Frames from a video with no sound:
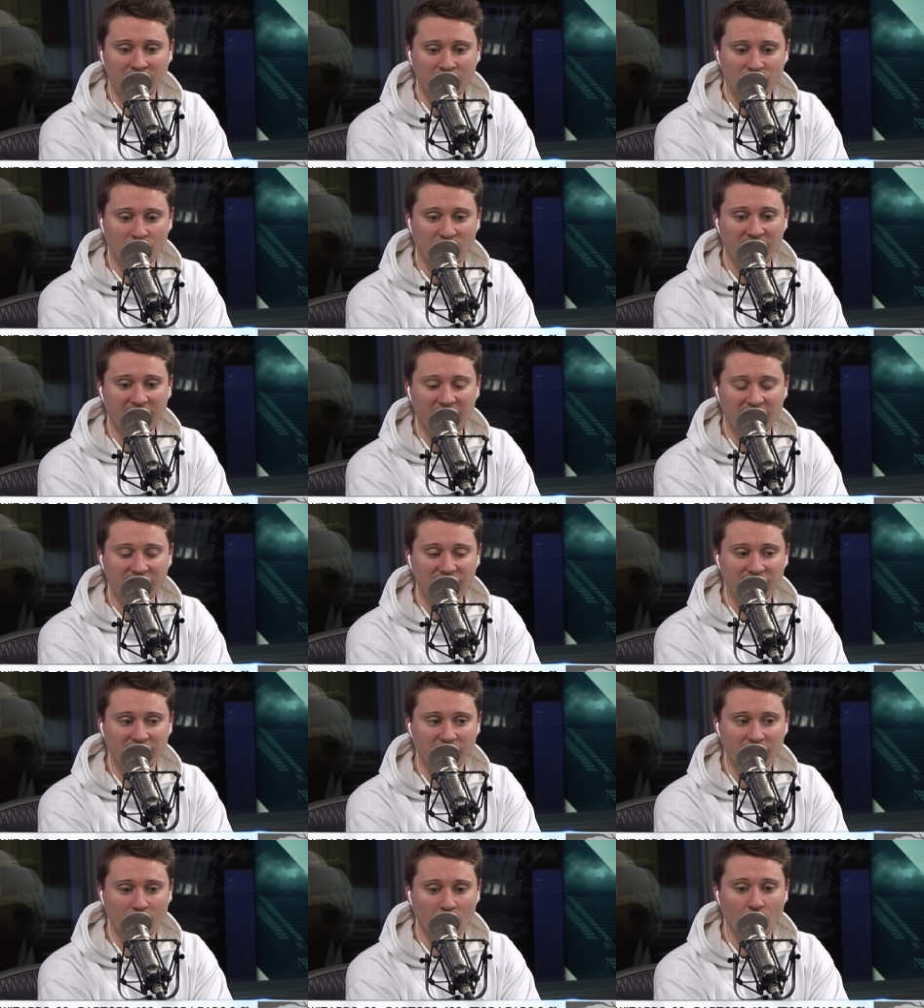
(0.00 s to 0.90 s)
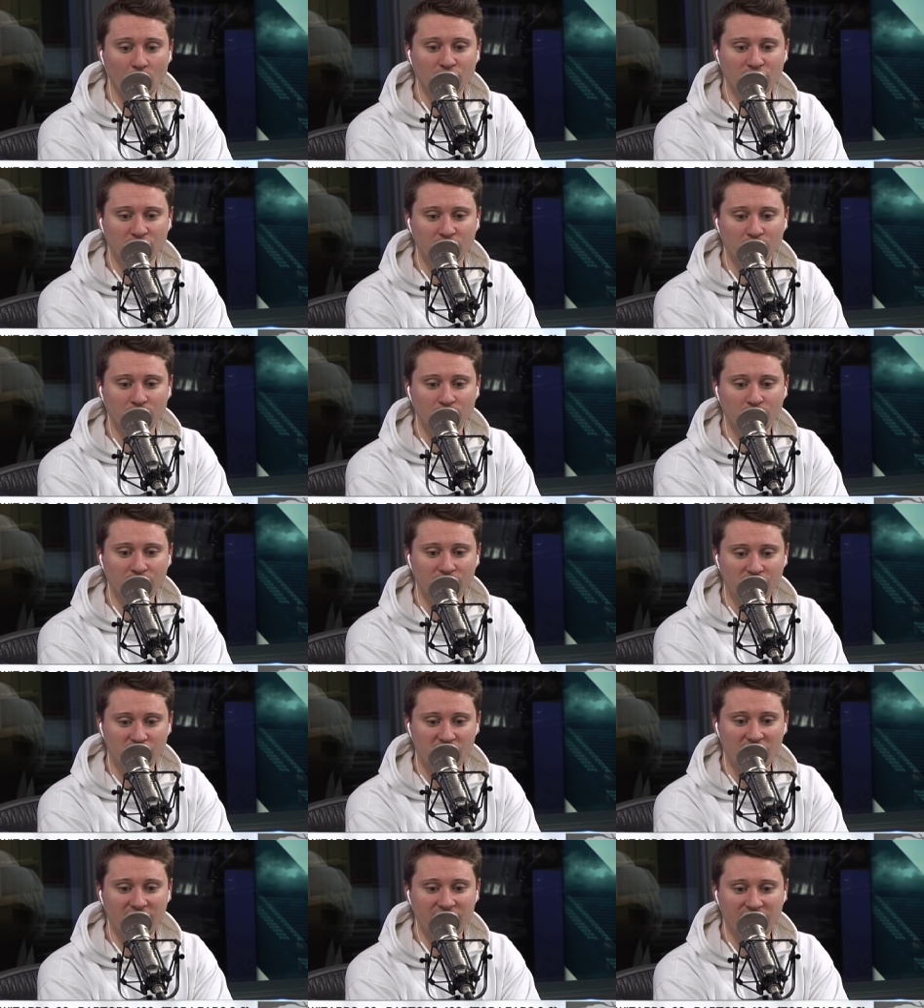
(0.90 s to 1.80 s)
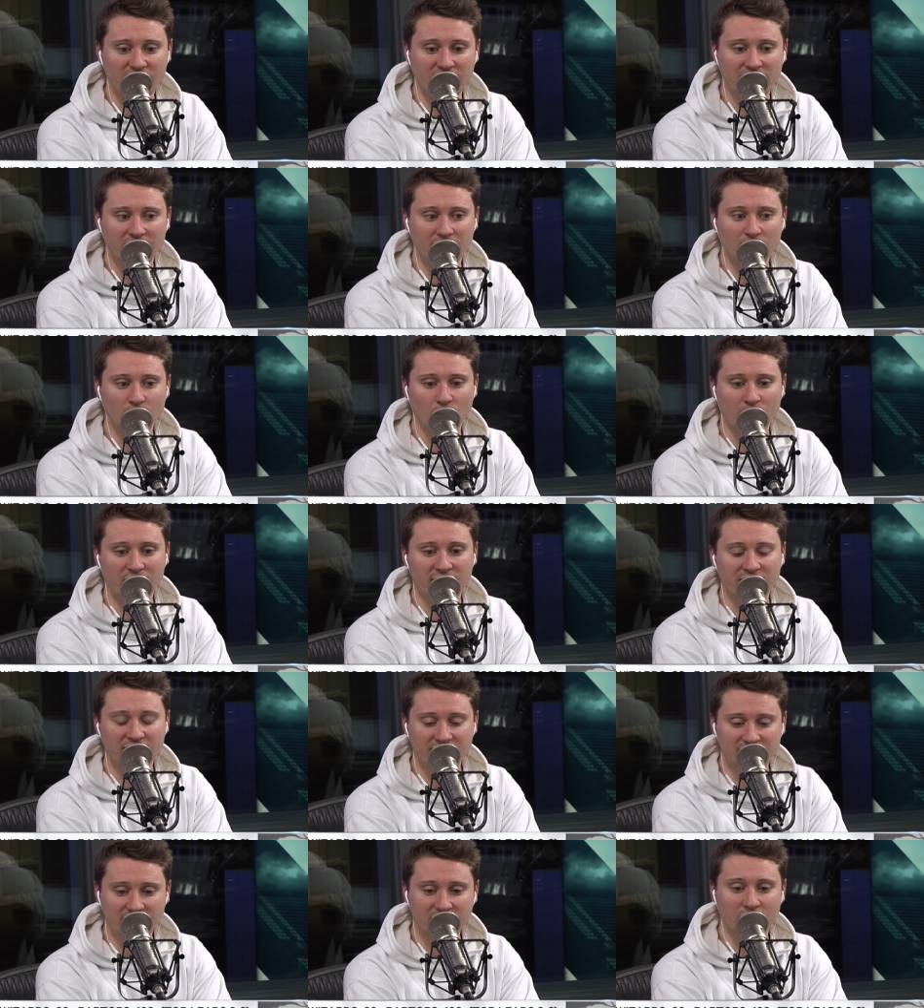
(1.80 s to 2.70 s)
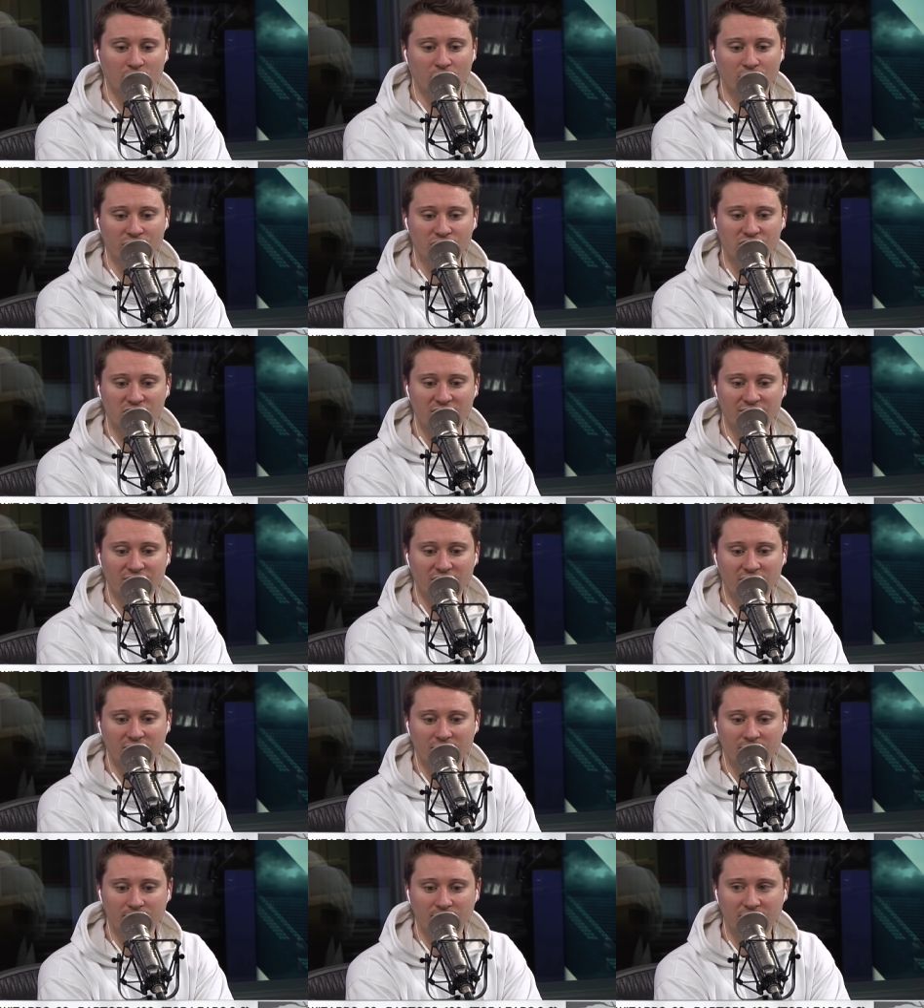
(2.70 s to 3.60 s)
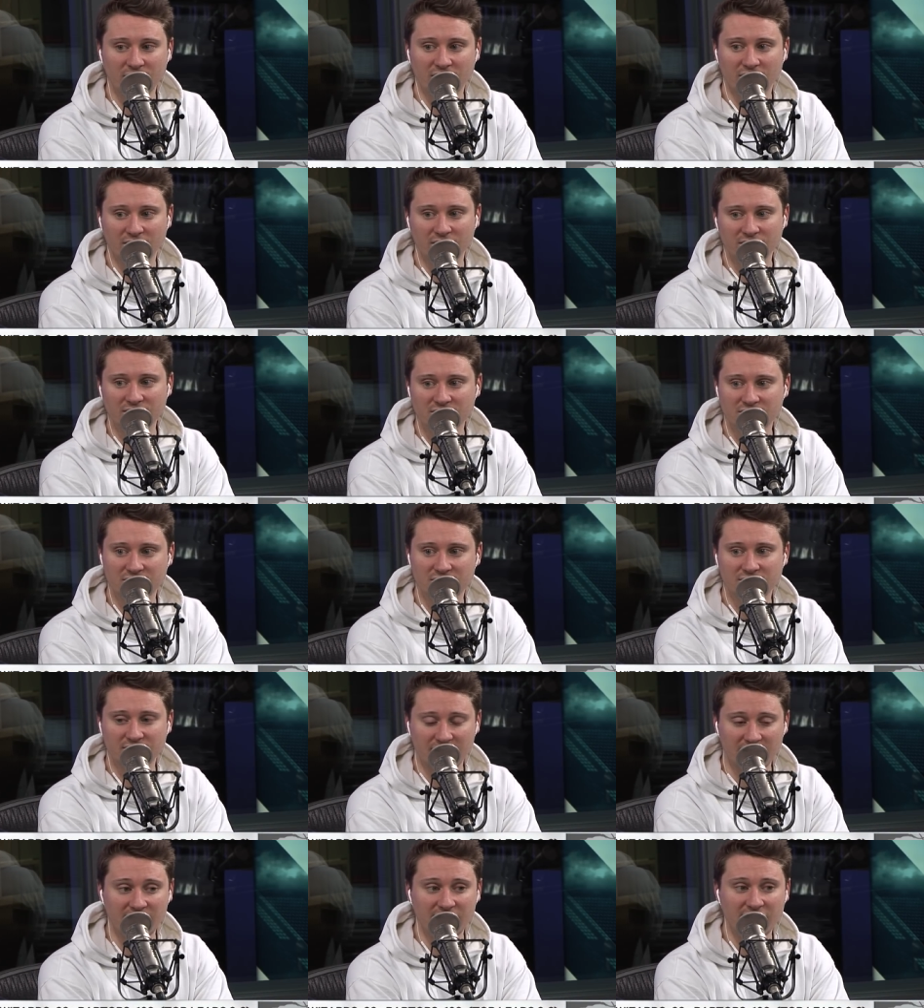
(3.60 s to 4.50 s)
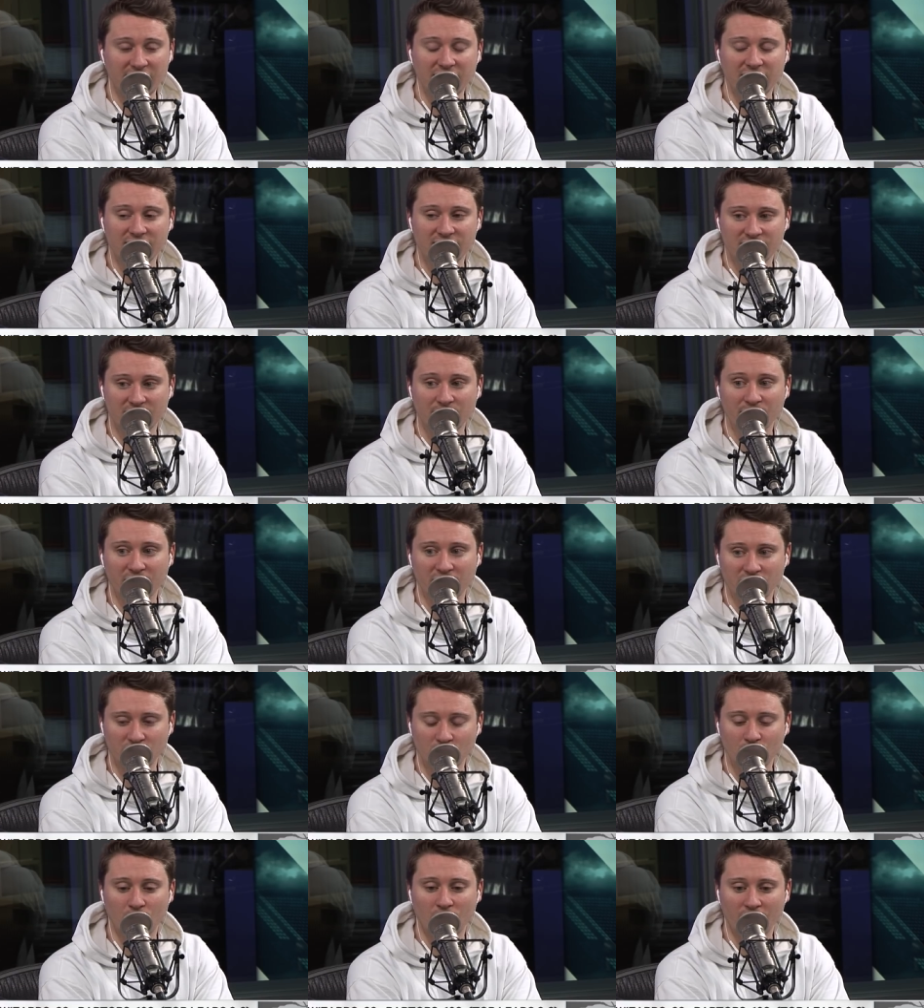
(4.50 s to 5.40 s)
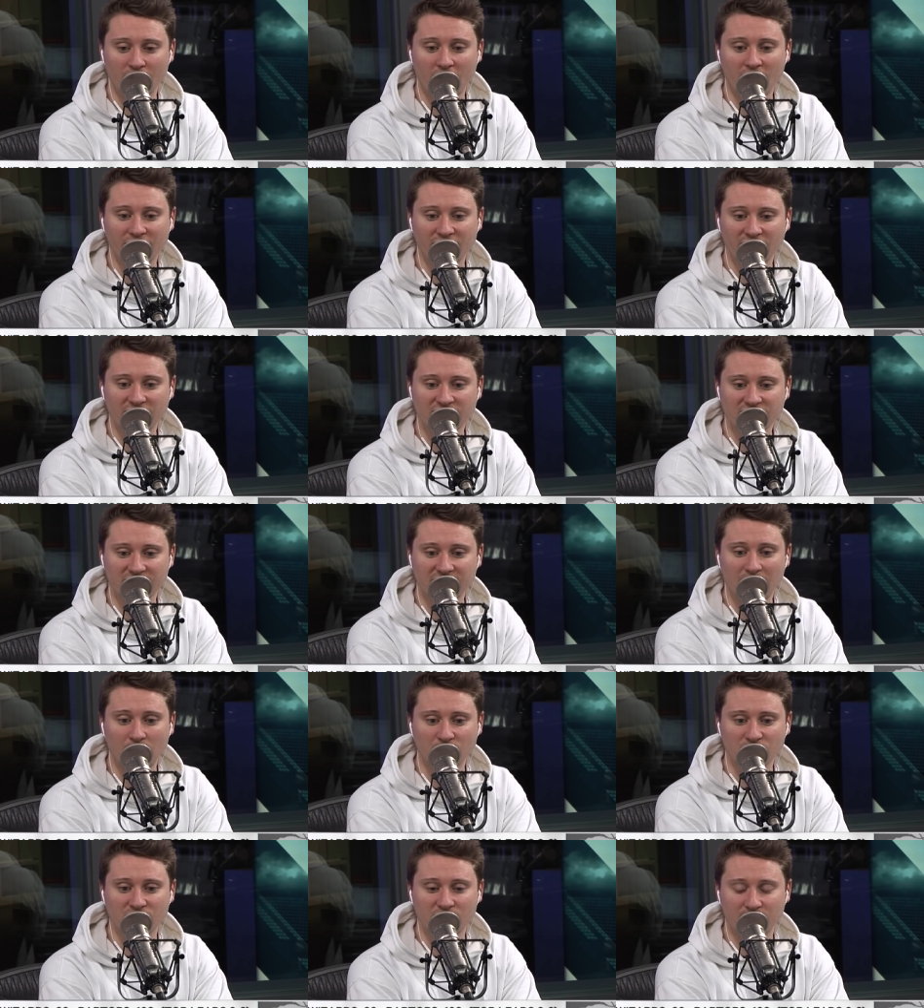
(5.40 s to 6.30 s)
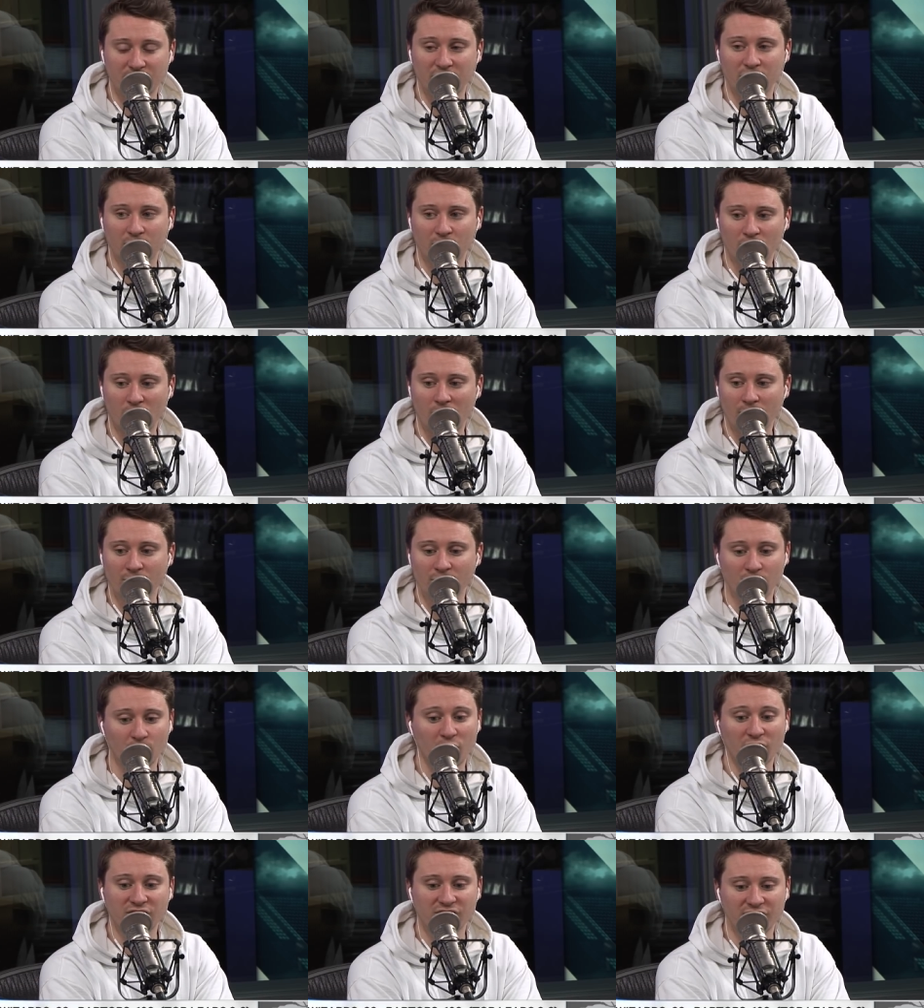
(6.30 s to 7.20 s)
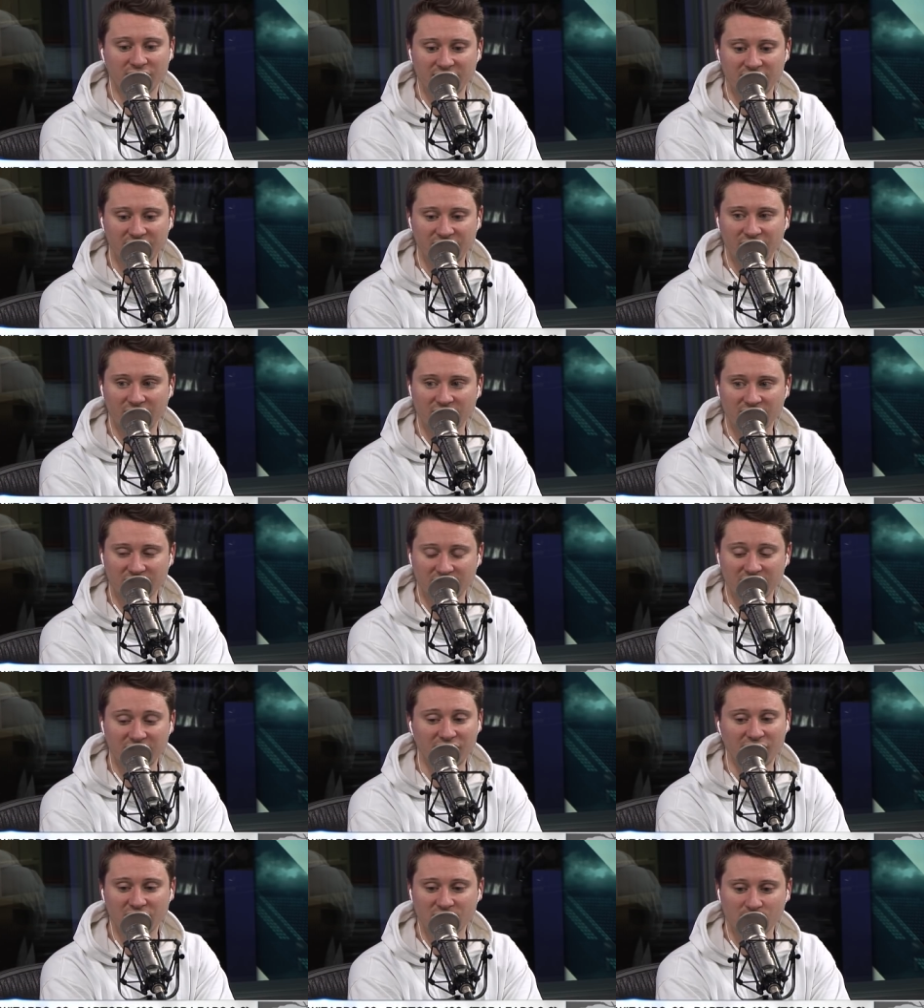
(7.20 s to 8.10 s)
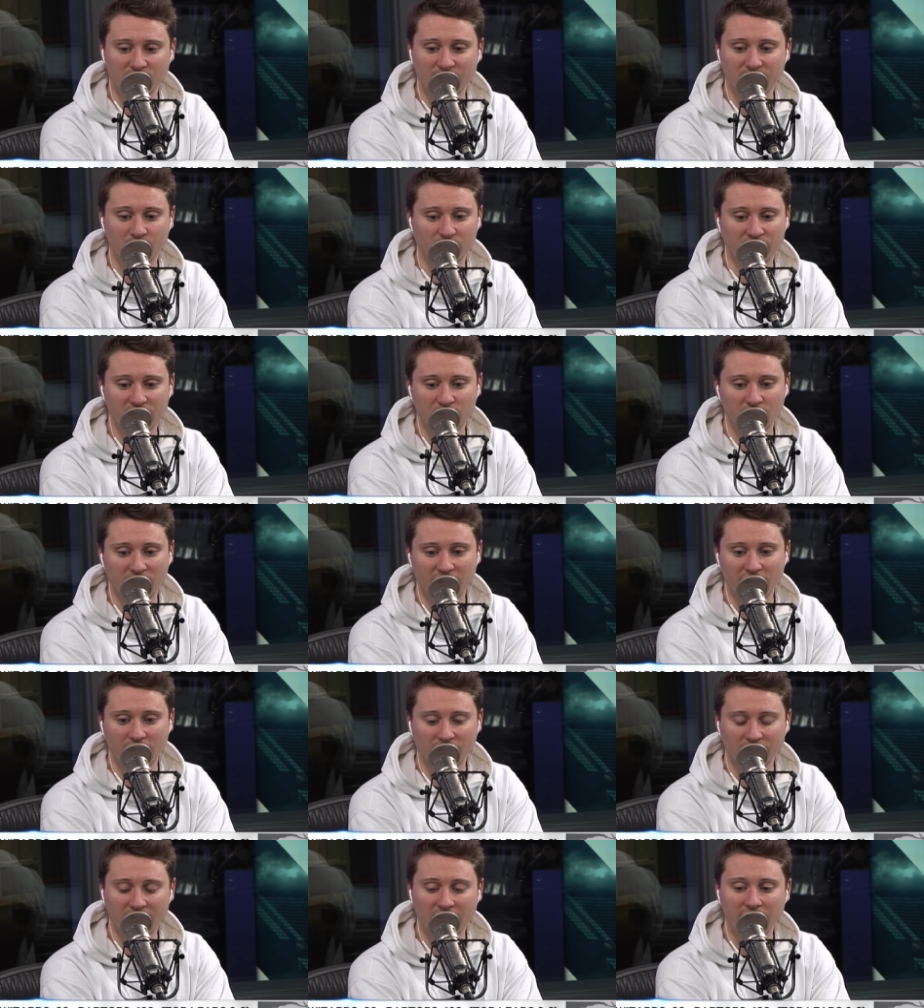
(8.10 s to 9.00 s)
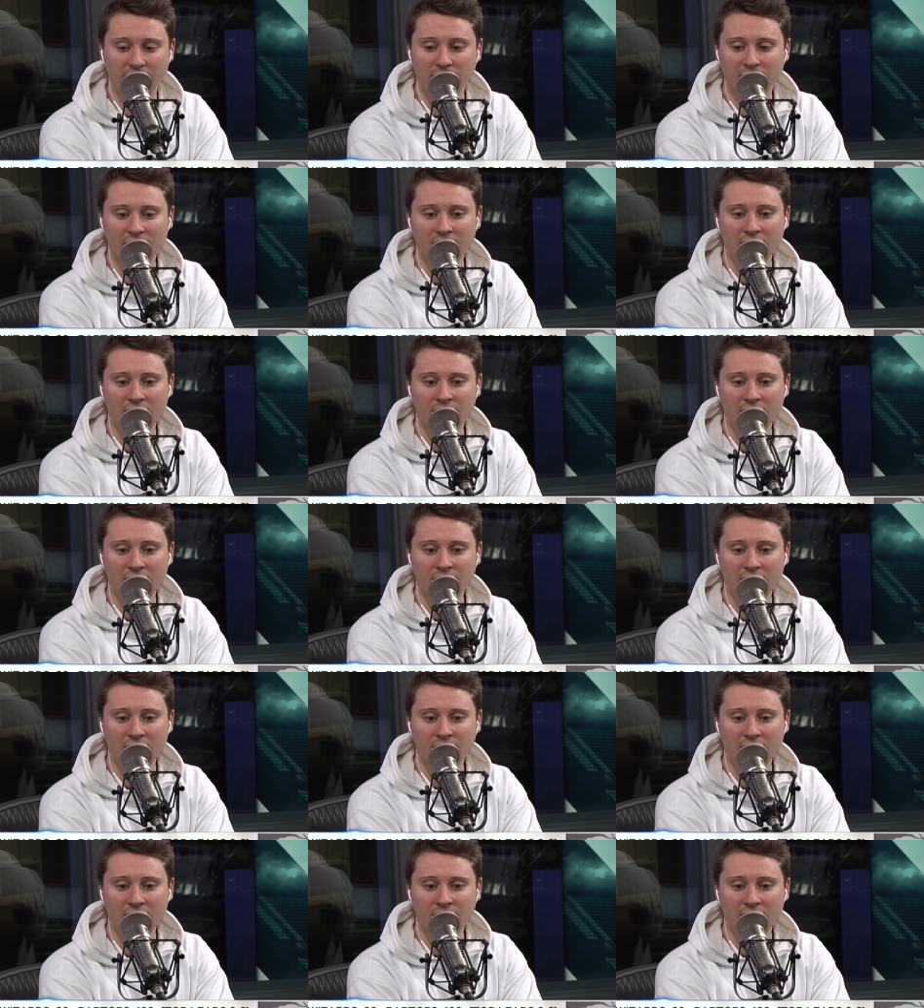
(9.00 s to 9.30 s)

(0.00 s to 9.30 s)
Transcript: Dwane Casey to go to JV when he did go to JV because they needed something new on offense, and that was the bigger problem. It wasn't the defense. The defense played pretty great all night.